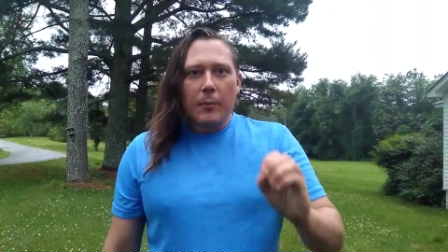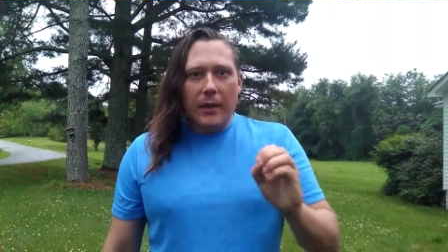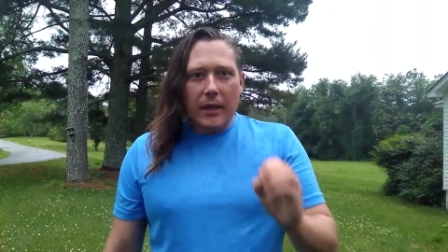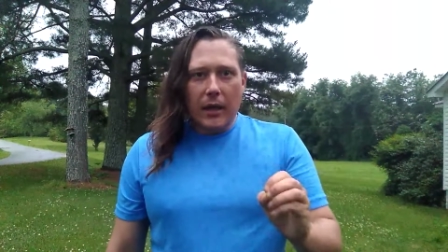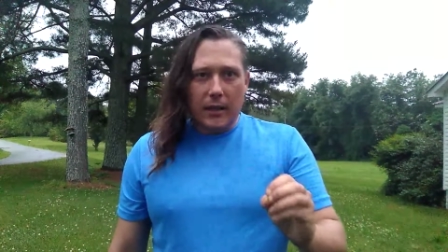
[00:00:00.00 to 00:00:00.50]

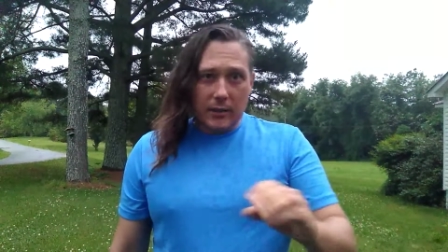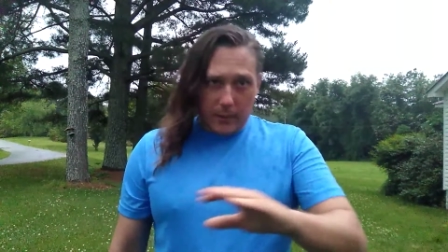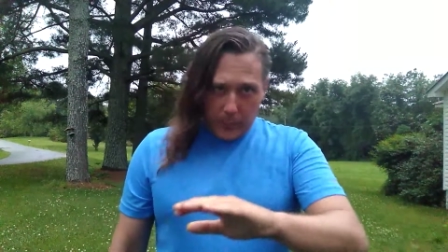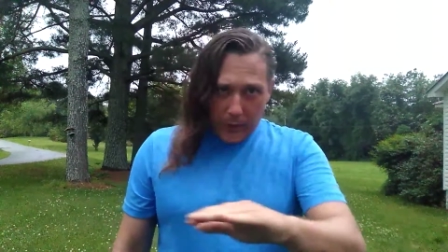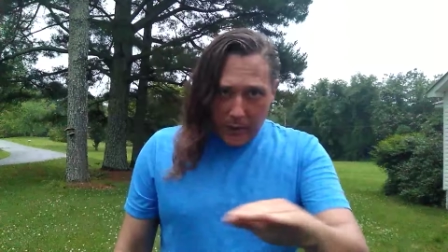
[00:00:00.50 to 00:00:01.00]
because, and
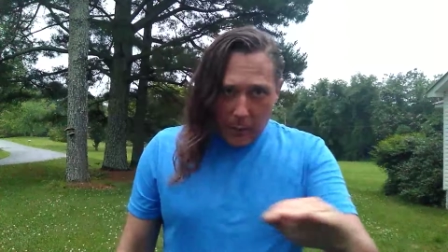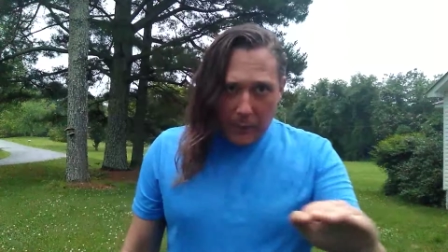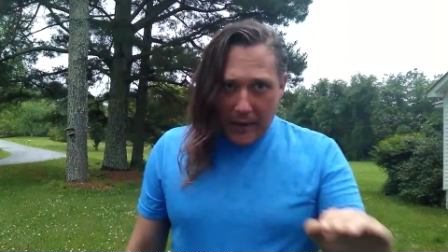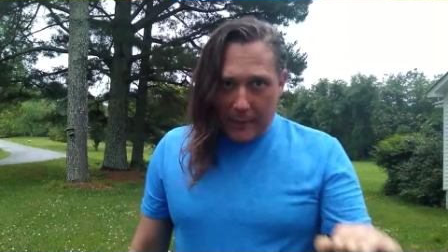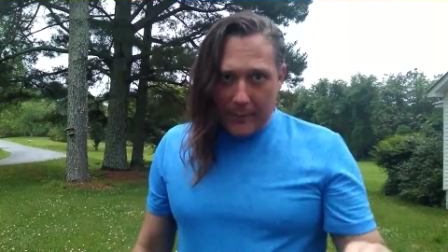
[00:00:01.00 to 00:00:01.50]
they put it on
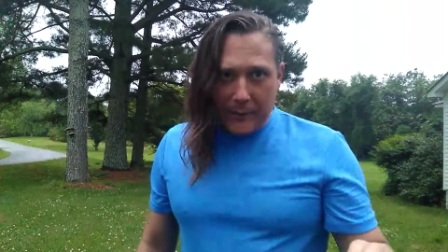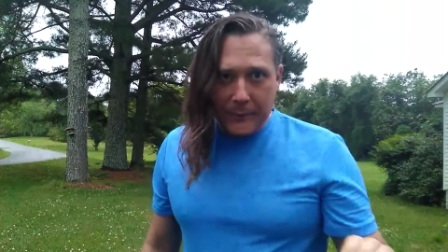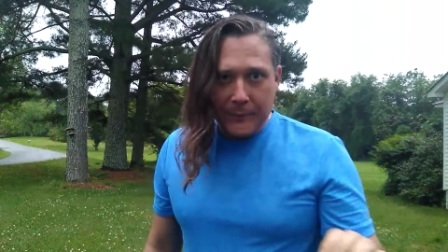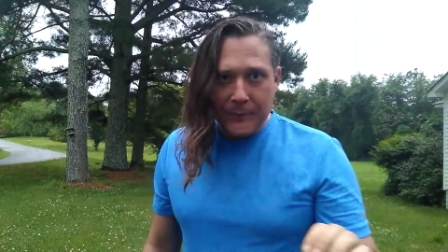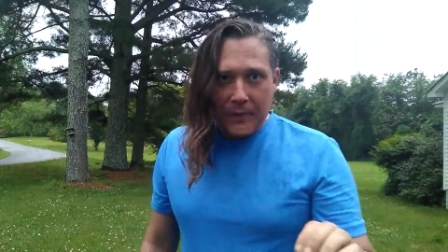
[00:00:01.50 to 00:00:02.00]
paper
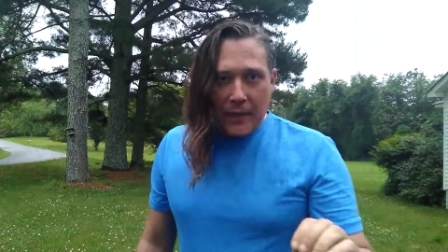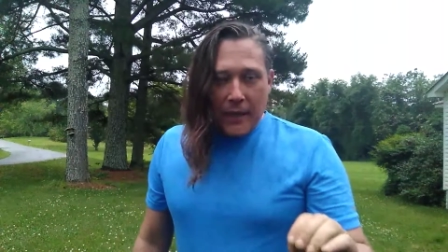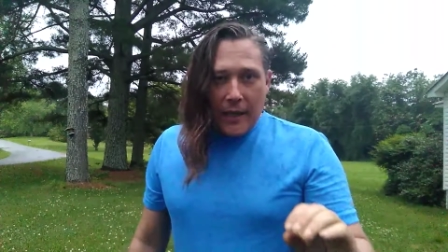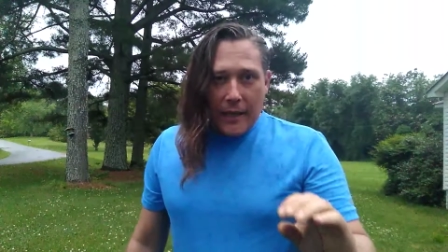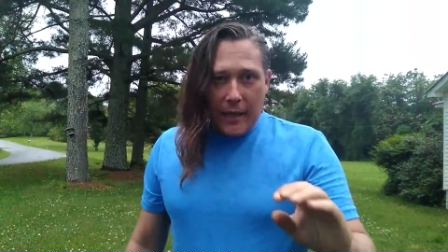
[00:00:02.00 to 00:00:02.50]

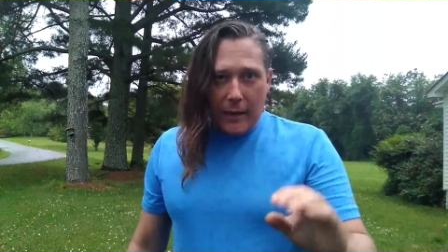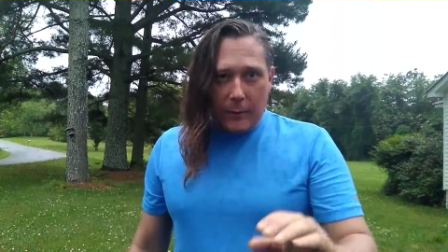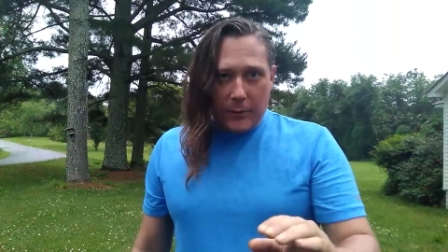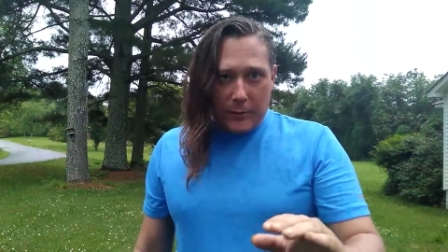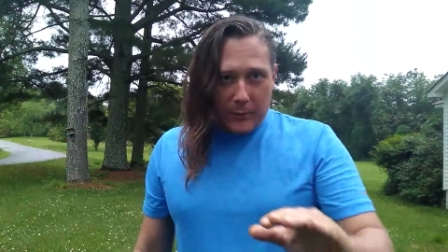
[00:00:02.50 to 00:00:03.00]
that
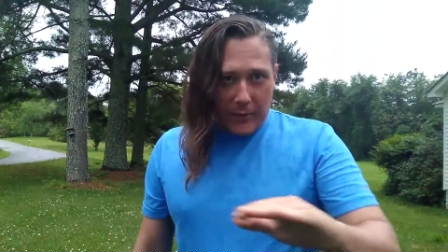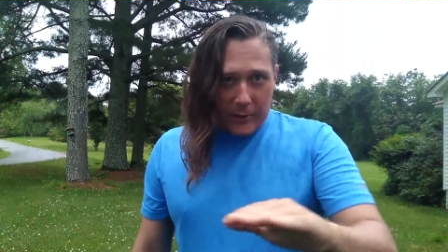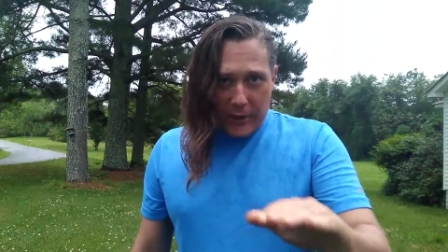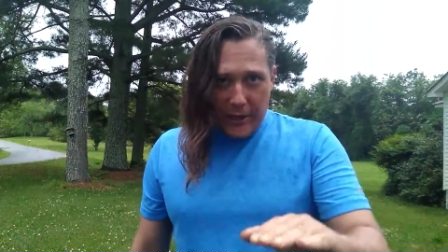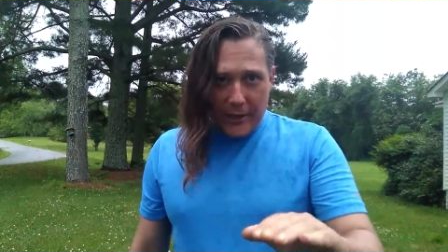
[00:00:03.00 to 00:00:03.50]
they're
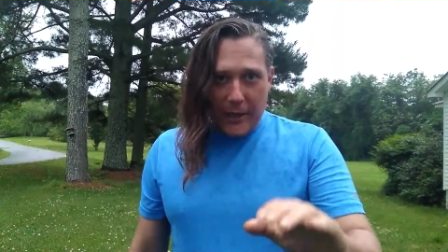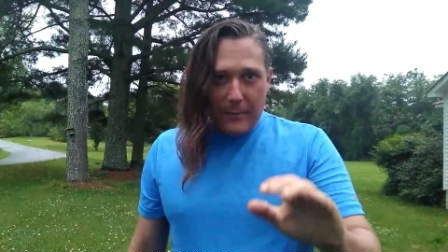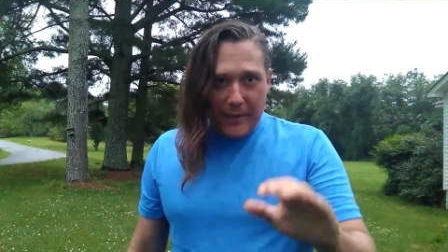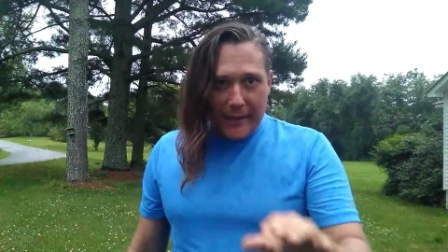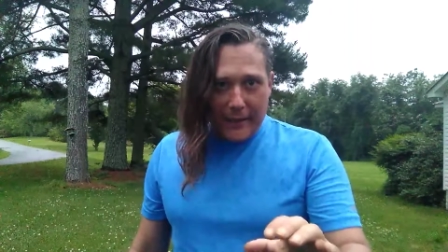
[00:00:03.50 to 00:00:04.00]
changing it
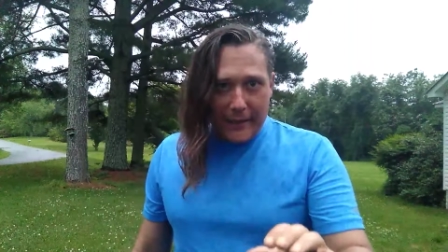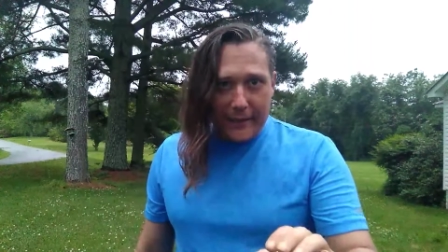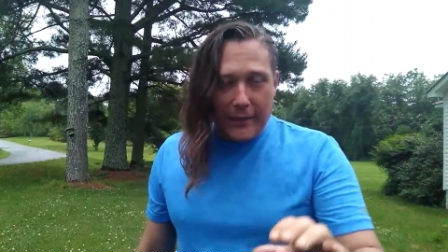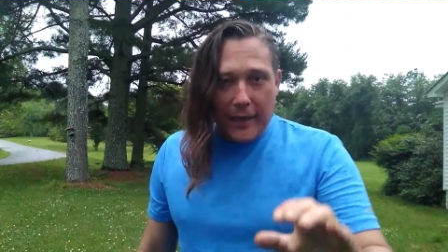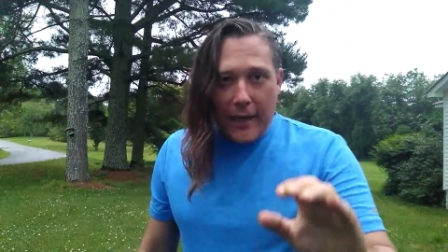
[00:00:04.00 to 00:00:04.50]
because,